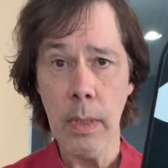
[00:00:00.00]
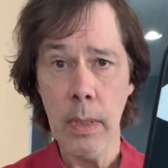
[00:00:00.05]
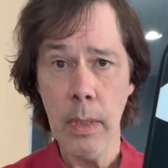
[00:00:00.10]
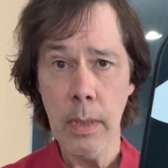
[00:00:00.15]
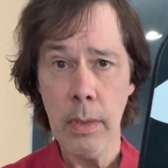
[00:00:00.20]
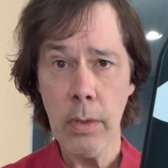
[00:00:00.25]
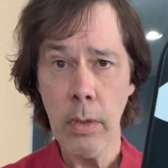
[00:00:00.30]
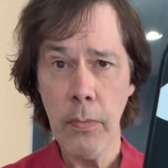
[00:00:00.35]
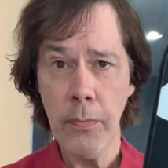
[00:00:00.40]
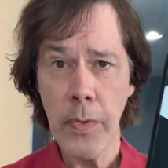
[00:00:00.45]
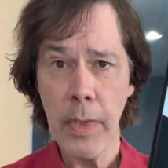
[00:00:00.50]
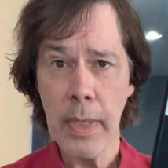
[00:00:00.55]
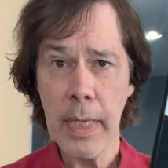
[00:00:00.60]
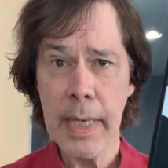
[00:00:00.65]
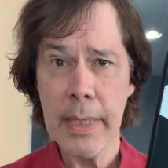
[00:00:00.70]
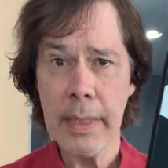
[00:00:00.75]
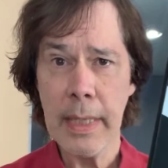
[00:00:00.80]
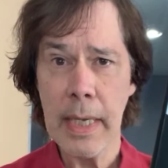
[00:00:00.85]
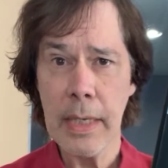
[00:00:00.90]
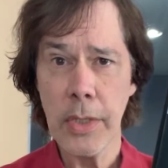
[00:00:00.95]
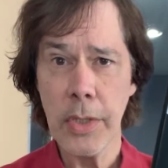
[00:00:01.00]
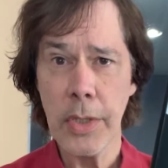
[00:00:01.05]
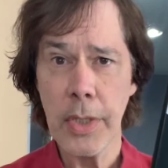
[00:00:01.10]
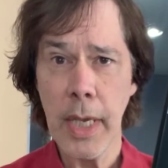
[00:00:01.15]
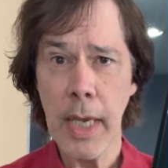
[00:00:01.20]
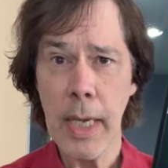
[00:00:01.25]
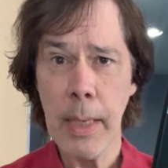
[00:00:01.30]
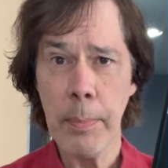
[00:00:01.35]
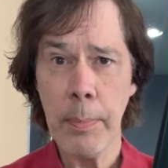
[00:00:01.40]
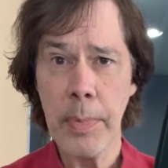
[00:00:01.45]
So if you like that
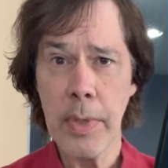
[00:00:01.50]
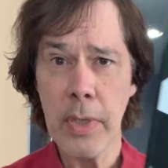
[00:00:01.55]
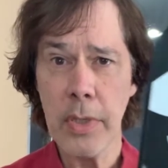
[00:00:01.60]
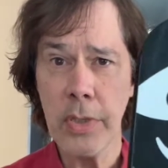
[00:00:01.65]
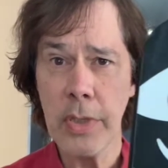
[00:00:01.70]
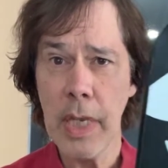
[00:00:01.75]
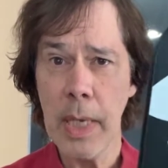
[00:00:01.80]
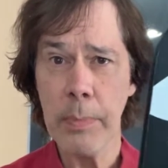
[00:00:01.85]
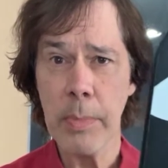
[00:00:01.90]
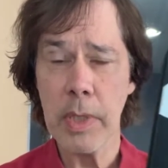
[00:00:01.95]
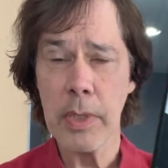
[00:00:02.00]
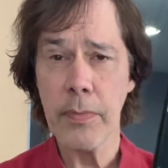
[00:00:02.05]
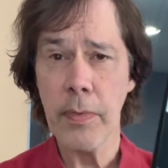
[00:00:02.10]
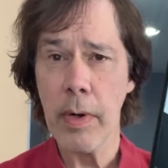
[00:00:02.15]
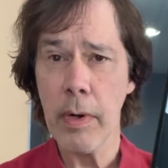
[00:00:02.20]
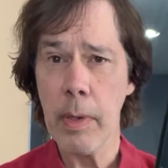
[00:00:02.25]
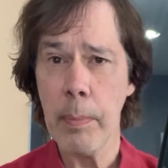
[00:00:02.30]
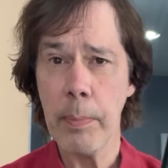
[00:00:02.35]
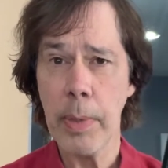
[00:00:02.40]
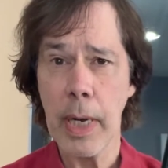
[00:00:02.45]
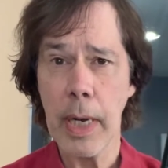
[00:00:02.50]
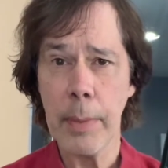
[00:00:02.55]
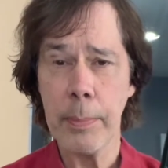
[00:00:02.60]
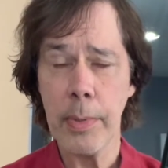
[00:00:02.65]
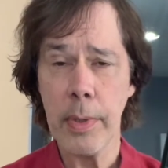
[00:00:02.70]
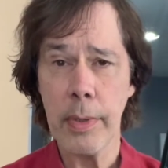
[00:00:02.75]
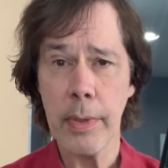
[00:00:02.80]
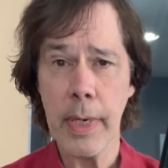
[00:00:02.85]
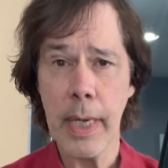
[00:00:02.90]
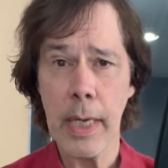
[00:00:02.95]
shape, this shape is very
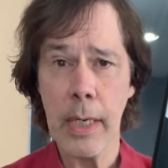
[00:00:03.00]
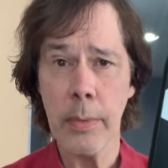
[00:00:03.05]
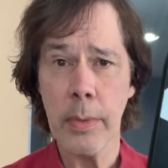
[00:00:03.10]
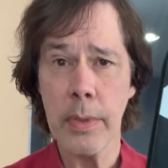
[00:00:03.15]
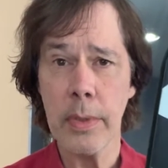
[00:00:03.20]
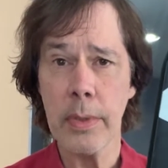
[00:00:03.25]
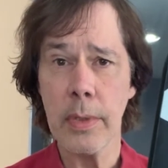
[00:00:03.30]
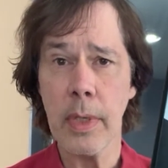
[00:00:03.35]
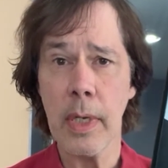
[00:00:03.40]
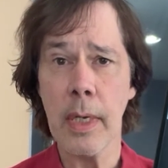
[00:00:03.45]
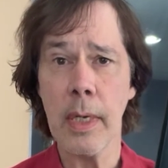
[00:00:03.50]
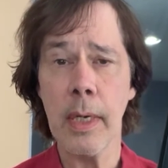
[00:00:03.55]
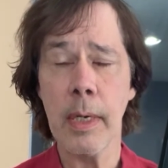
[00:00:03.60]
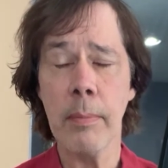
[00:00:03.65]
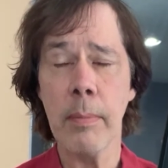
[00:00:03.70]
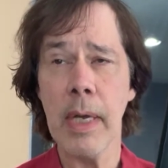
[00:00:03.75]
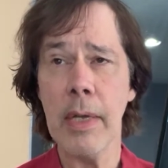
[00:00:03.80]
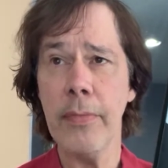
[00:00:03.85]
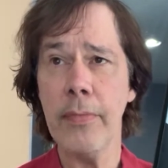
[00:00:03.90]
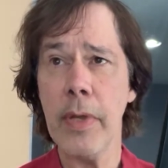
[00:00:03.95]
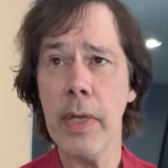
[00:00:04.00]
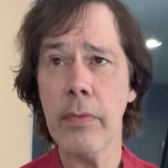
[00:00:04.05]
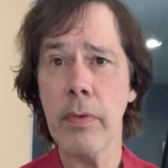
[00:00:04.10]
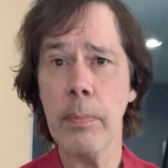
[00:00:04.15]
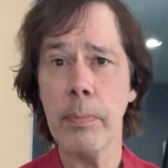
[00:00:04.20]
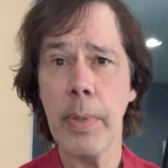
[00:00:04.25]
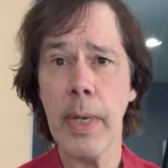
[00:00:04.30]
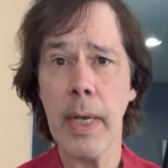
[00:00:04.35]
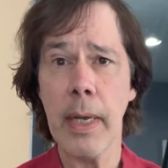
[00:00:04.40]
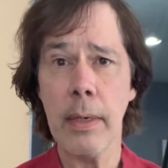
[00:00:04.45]
popular now. It's my
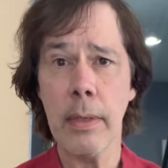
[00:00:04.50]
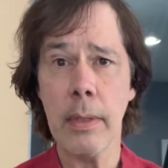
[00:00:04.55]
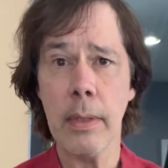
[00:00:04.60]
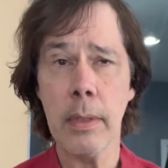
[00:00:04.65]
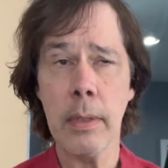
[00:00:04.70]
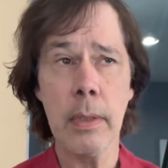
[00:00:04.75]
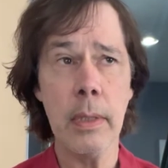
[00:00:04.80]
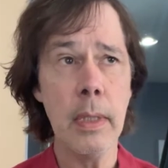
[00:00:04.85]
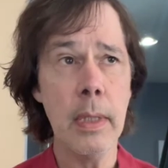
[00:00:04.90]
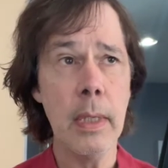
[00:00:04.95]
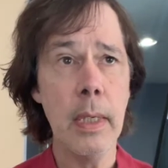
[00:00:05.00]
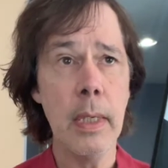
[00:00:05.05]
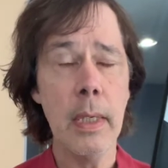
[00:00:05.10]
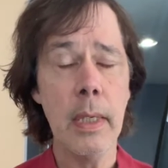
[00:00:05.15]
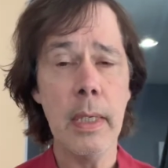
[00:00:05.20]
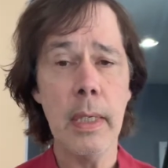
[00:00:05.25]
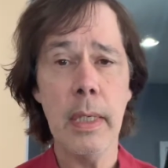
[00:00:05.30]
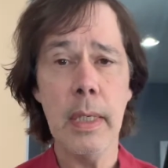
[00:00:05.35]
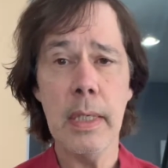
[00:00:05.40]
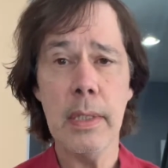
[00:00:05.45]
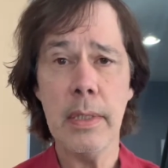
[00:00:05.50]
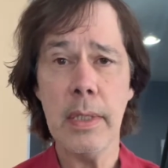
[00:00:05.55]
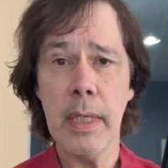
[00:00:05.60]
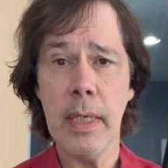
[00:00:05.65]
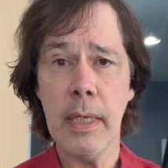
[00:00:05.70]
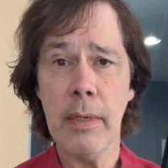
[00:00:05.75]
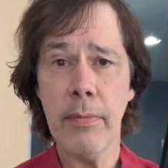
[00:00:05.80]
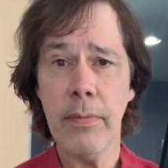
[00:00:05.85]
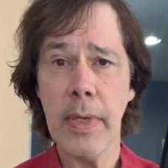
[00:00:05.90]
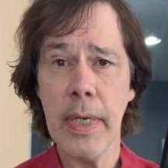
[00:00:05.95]
favorite paddle is
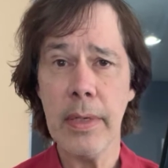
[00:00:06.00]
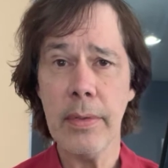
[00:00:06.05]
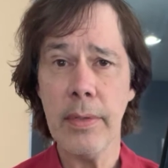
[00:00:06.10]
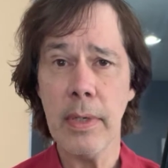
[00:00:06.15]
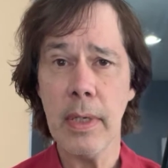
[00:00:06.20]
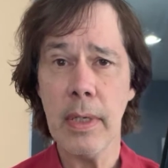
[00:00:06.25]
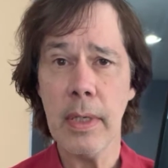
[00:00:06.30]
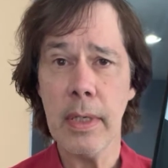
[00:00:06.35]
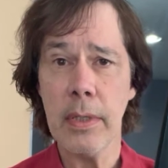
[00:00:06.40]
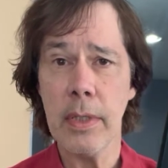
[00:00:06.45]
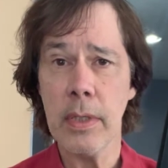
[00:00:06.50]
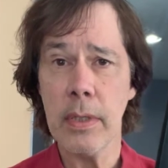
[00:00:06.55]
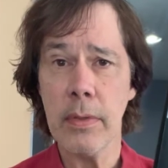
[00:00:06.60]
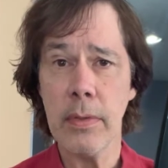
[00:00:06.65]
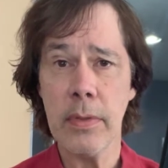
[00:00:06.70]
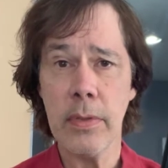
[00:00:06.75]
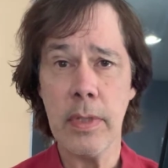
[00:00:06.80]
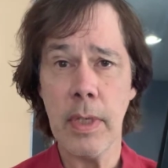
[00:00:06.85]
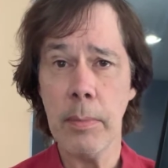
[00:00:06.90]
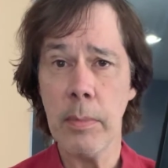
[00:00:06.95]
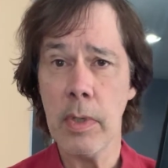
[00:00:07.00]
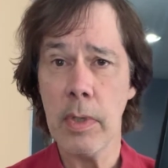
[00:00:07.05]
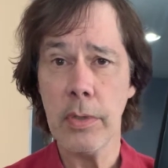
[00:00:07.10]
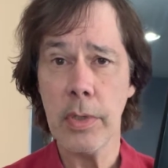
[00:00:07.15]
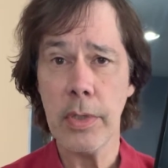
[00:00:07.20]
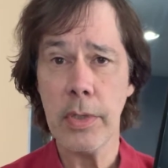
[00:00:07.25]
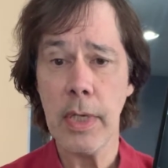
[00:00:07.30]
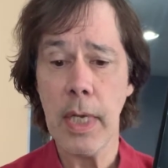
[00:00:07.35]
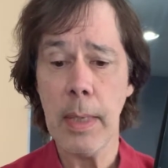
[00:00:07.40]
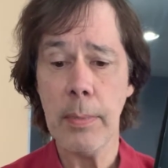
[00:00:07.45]
the Invicta. It's similar
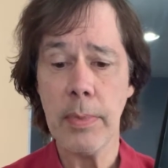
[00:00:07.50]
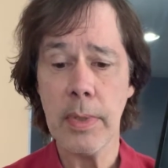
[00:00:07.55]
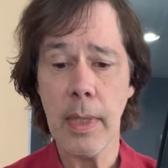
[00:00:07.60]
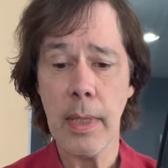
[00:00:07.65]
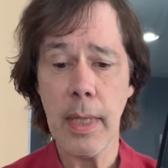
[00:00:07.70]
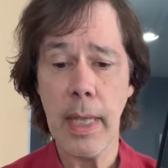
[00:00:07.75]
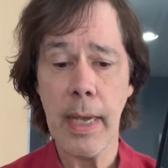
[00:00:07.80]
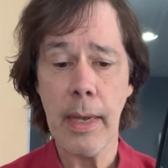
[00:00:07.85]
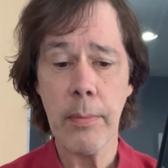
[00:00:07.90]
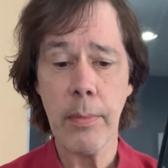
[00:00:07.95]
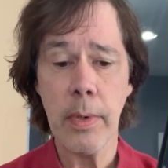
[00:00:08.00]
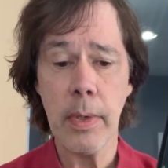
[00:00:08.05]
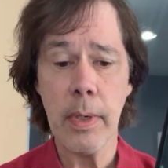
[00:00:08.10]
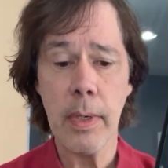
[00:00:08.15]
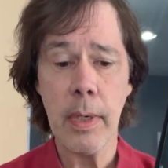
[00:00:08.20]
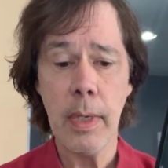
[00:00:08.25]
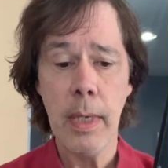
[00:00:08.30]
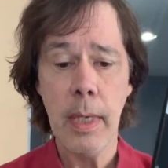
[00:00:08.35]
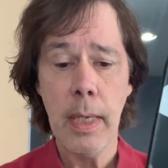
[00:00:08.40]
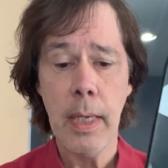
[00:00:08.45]
shape to that one.